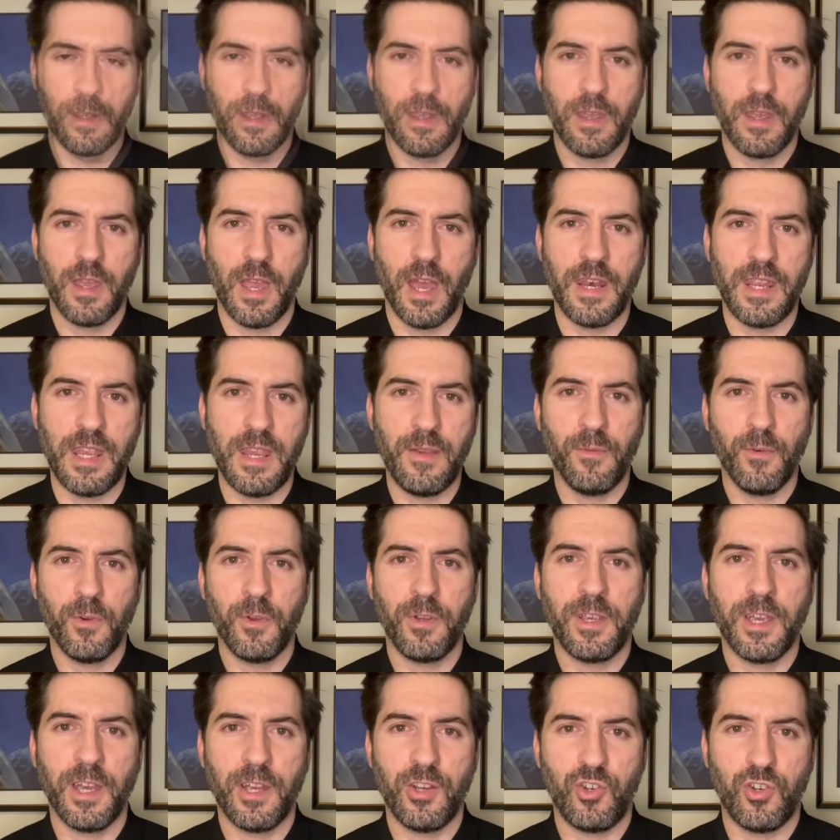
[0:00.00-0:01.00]
An
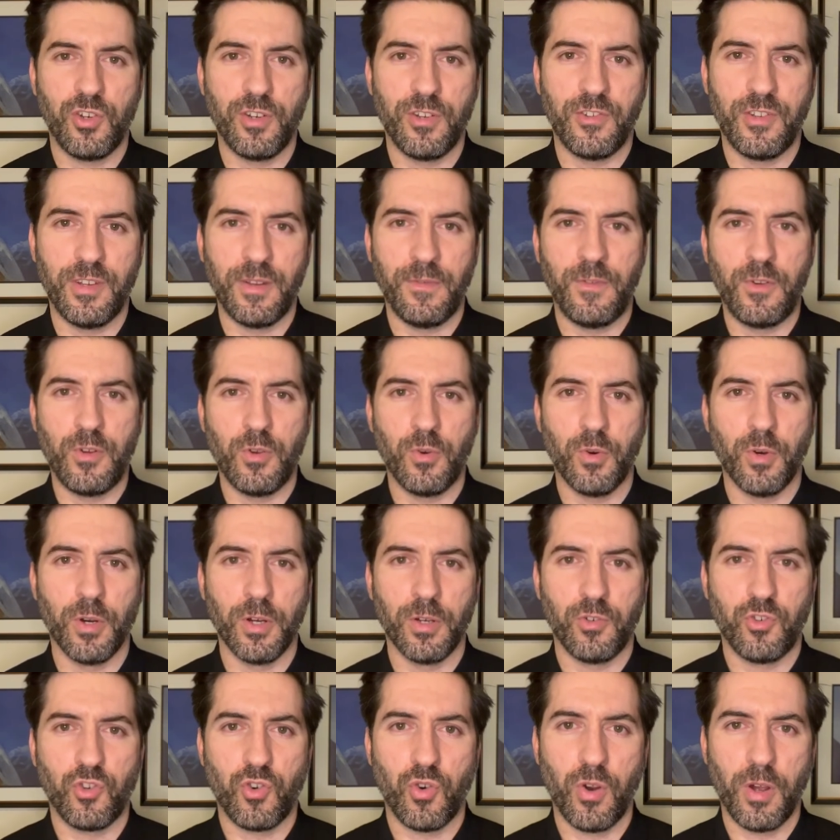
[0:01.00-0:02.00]
evocation is if you
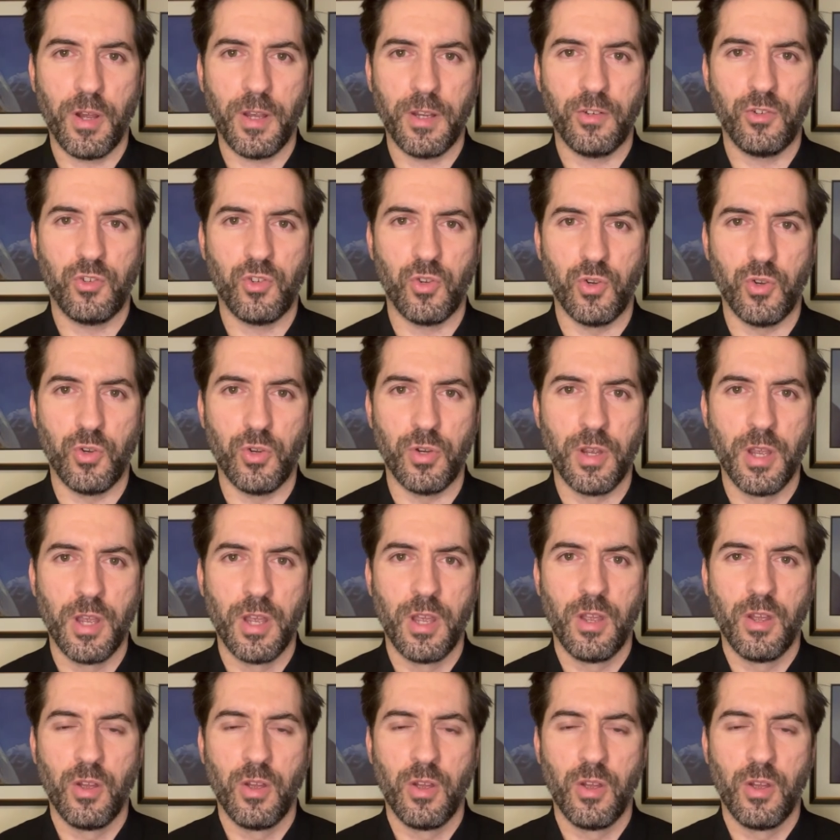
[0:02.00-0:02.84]
are trying to